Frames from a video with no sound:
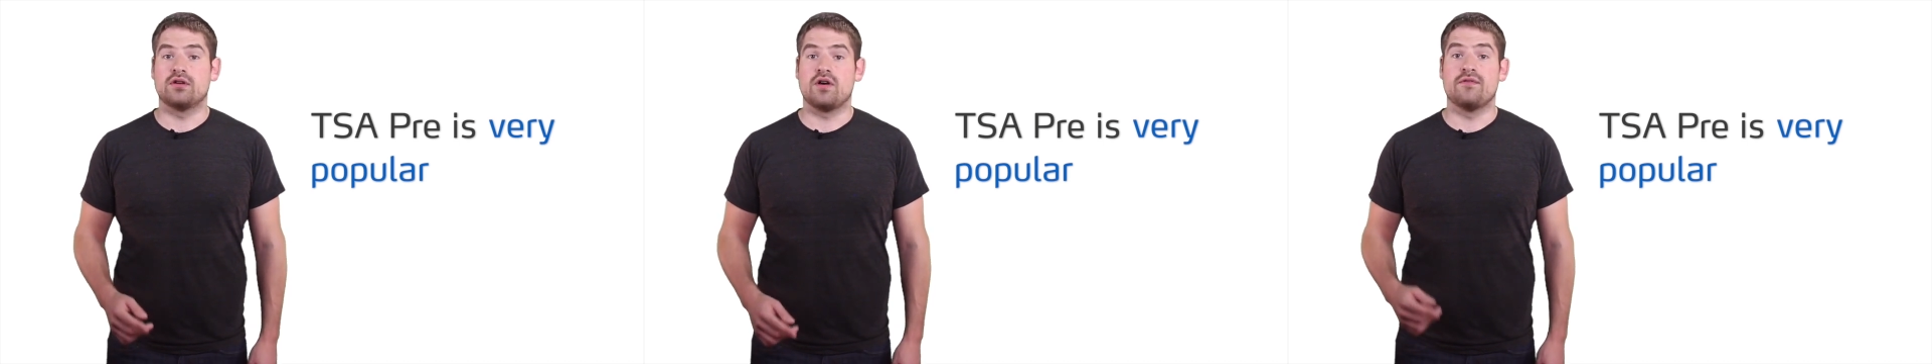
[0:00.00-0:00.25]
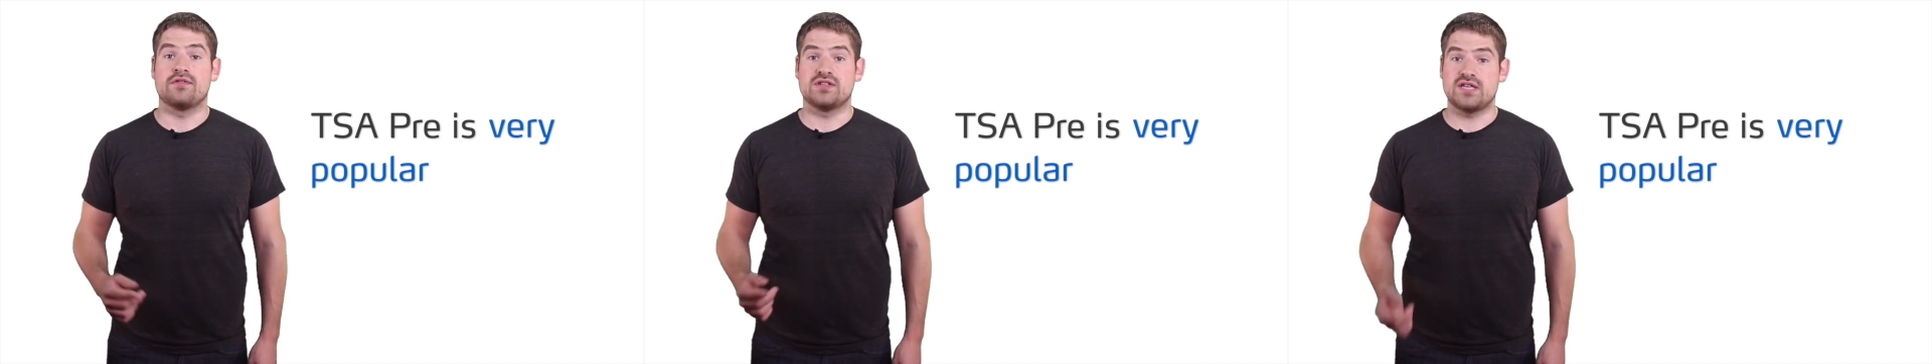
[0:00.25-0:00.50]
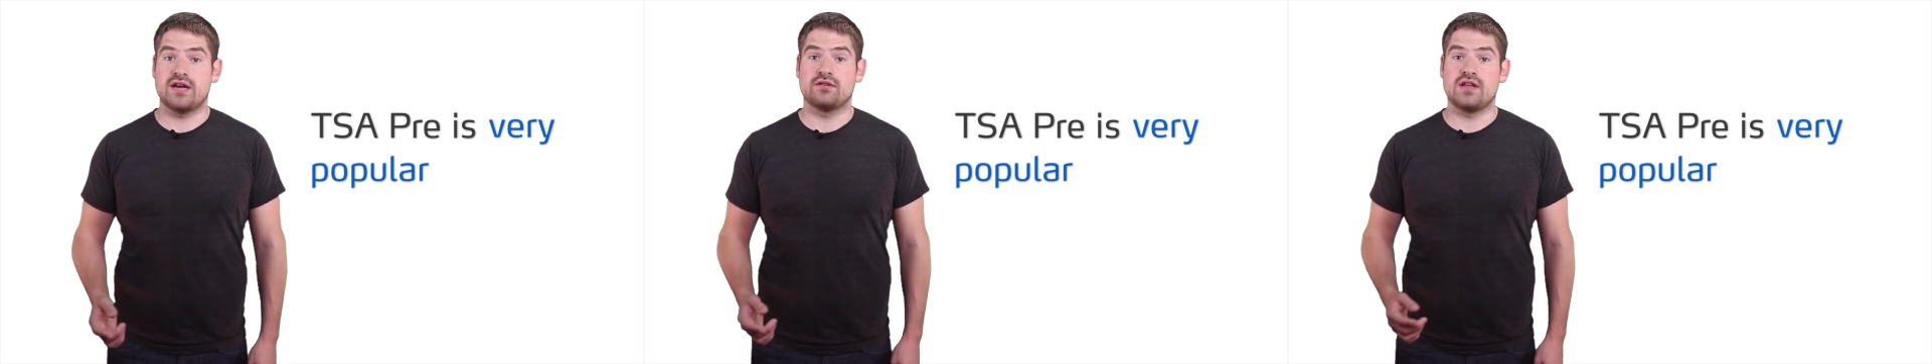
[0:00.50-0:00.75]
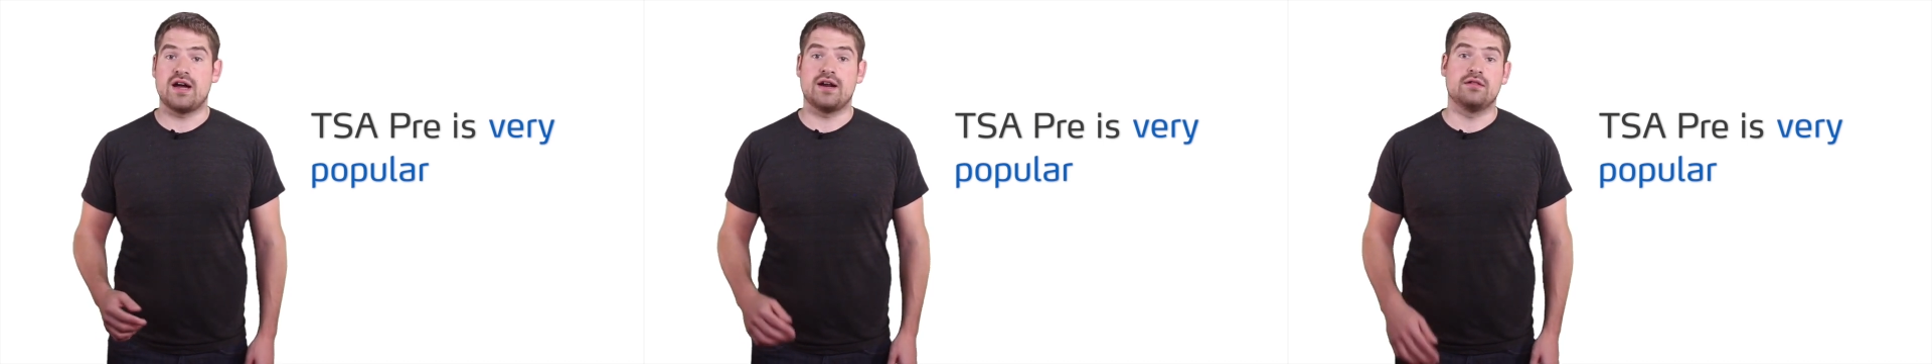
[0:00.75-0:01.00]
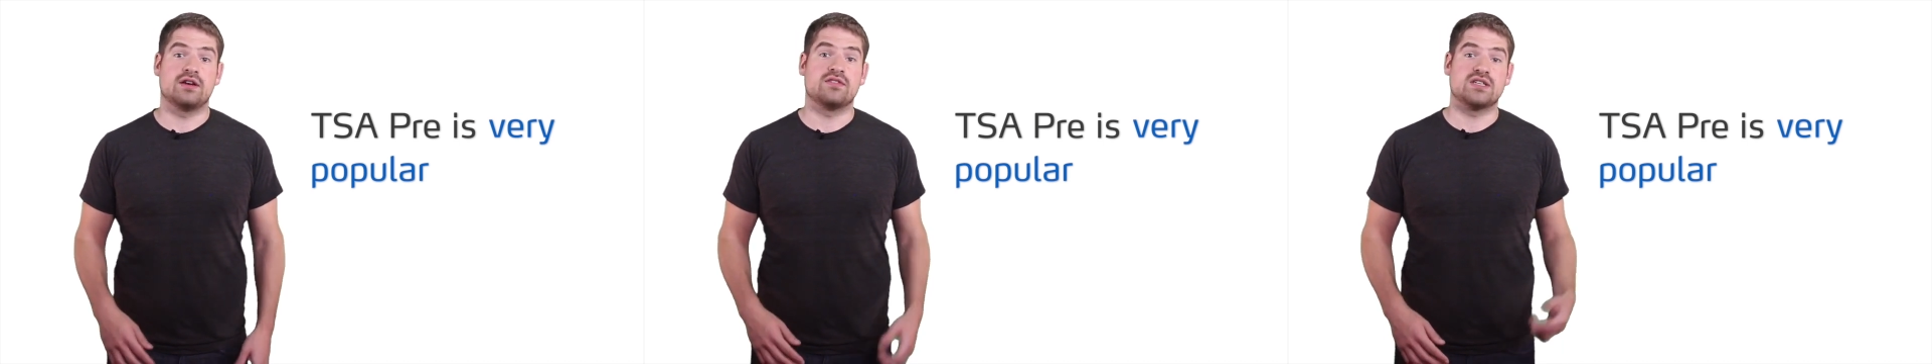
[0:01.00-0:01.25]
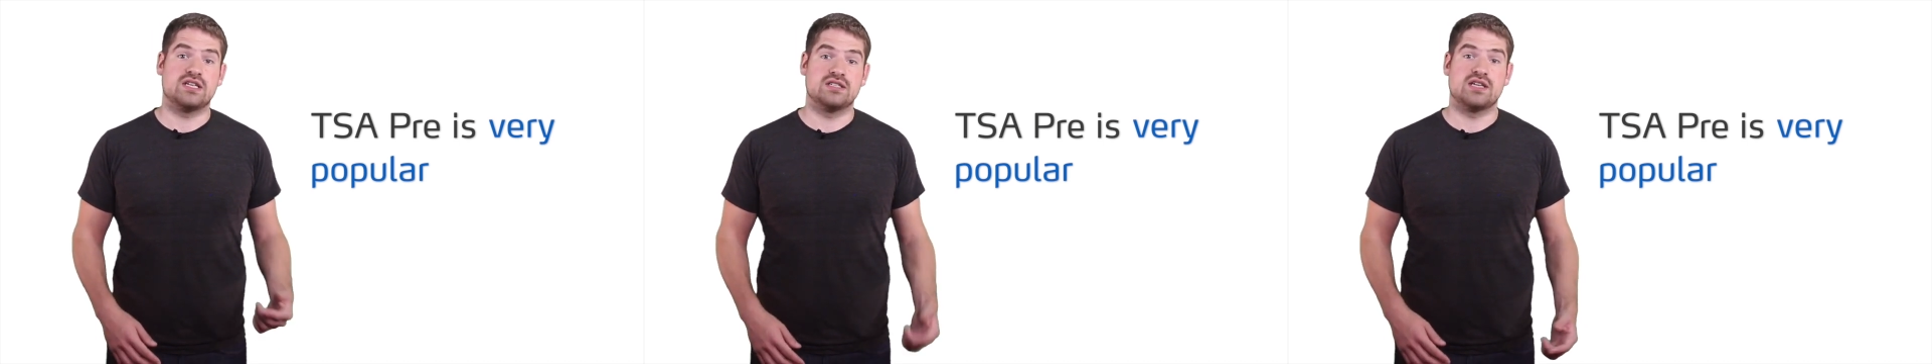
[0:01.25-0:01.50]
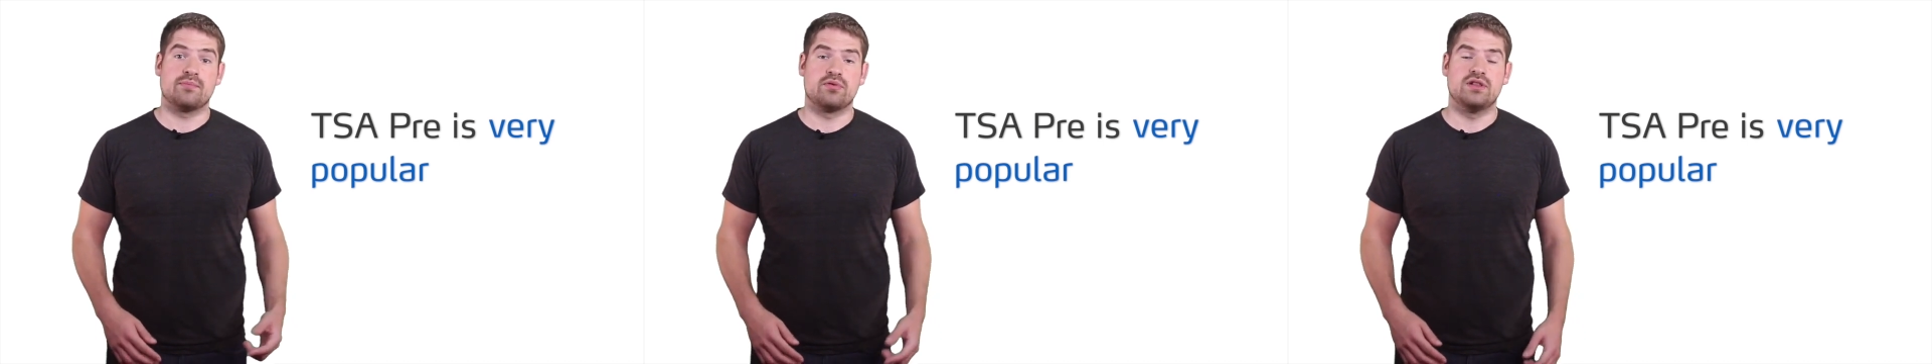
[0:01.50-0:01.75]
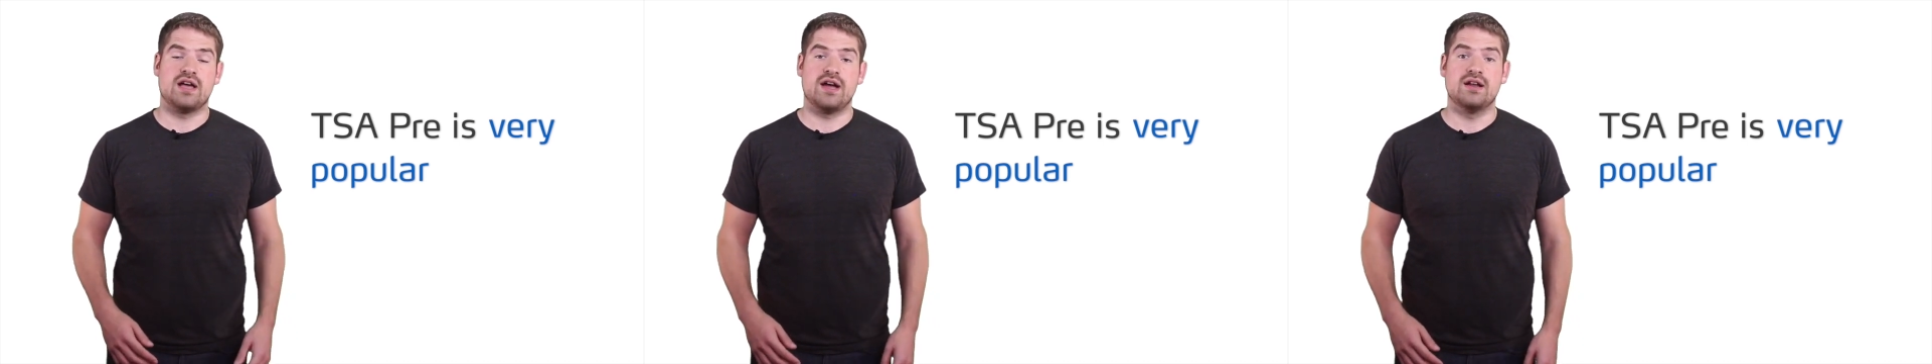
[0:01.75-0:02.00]
look over at the standard line, I look at the TSA
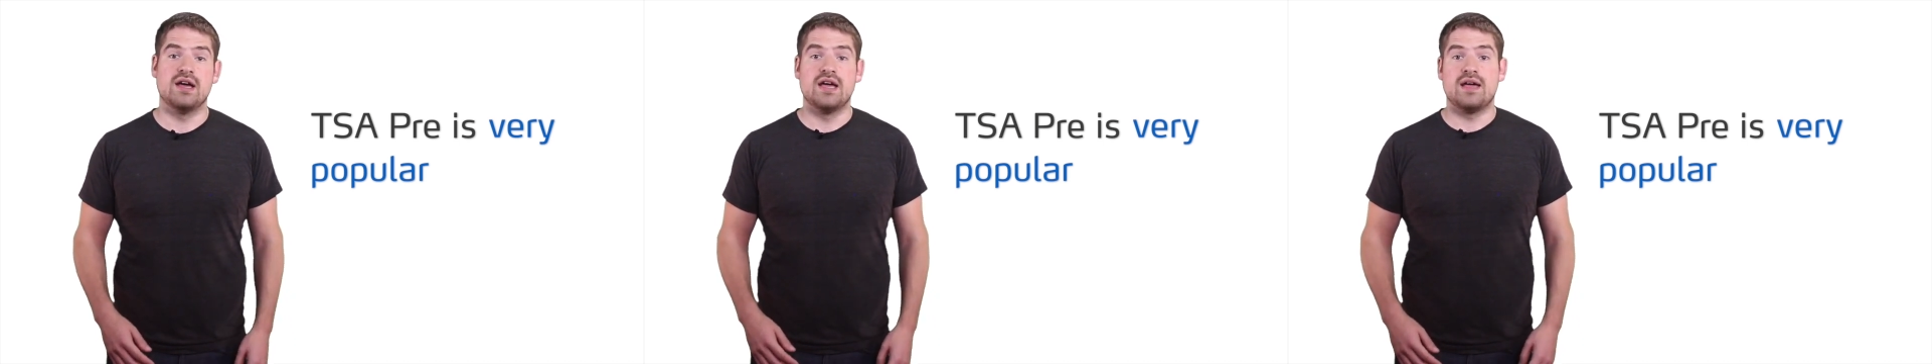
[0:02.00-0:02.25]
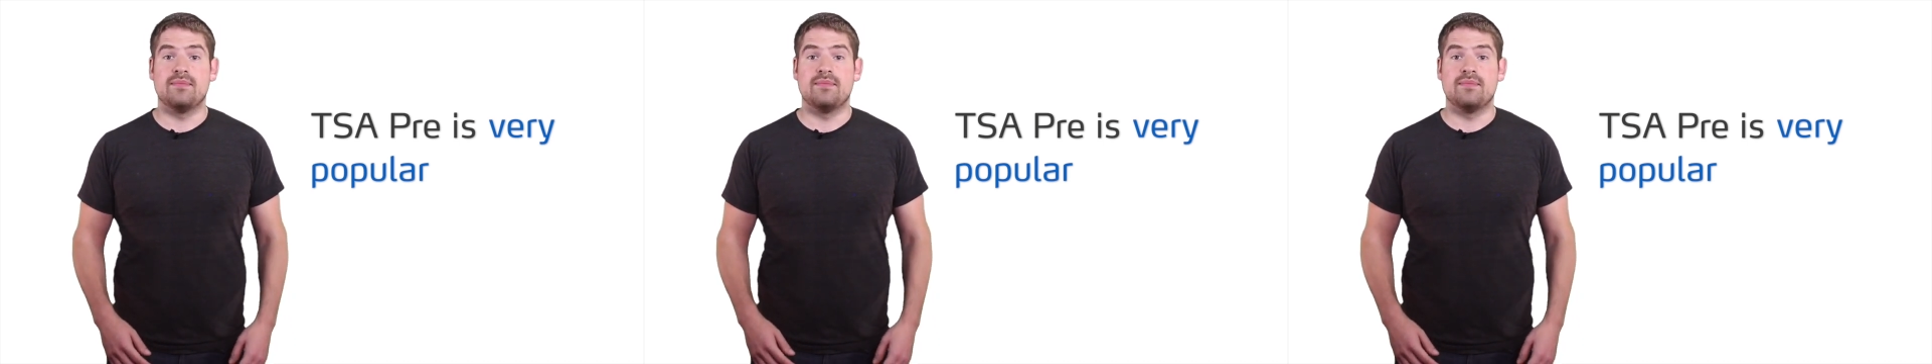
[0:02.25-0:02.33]
Pre line,